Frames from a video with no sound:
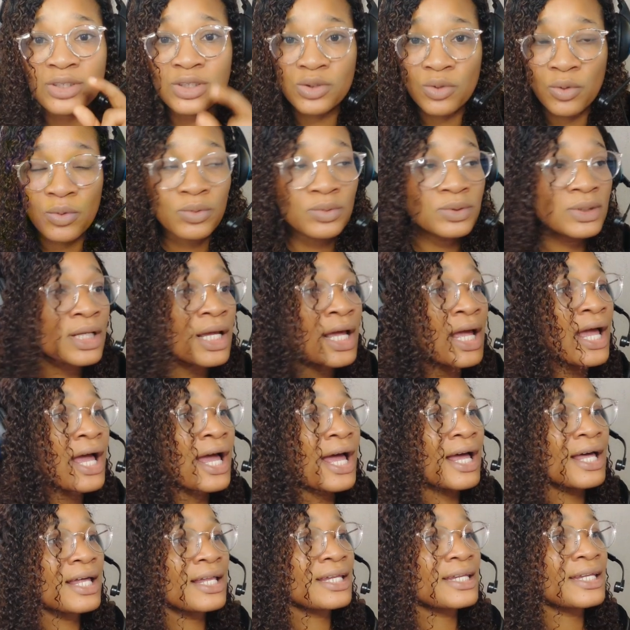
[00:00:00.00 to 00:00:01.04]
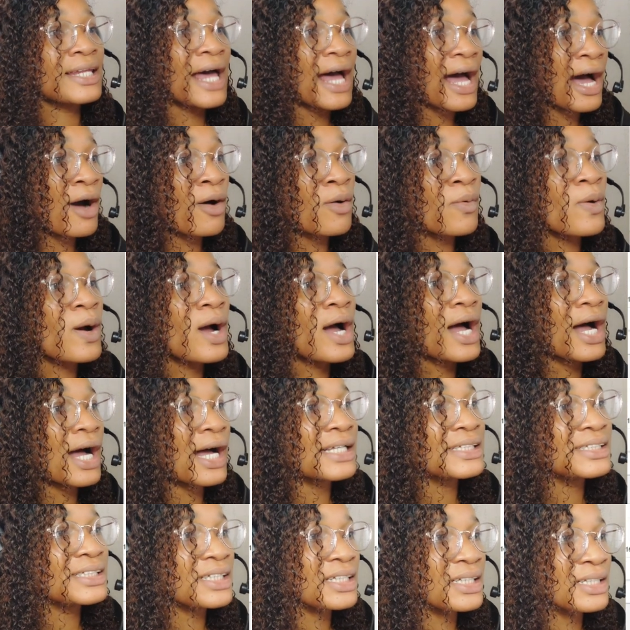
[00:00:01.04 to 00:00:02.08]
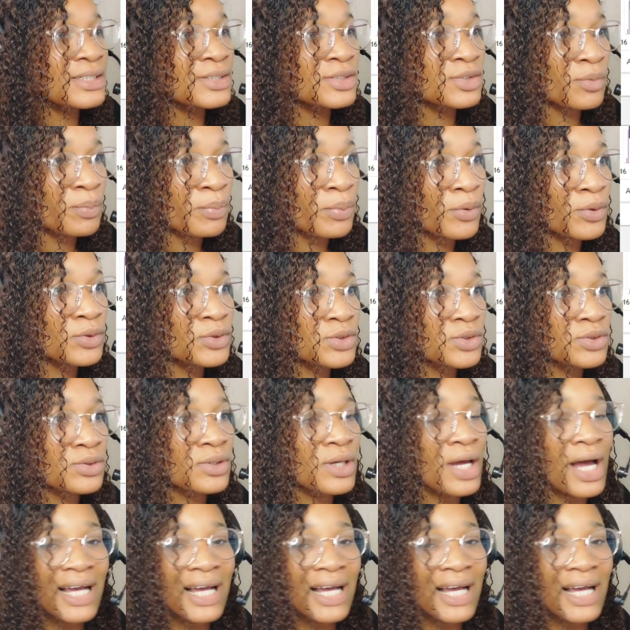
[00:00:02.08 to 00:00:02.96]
zone now as a support,